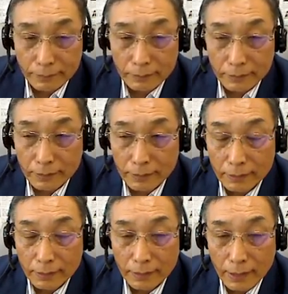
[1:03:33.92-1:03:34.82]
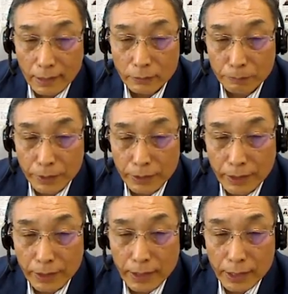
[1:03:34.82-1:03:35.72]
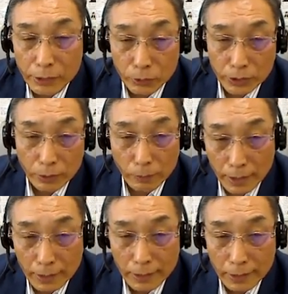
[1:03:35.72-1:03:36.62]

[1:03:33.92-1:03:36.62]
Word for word: rather than avoiding to go to school.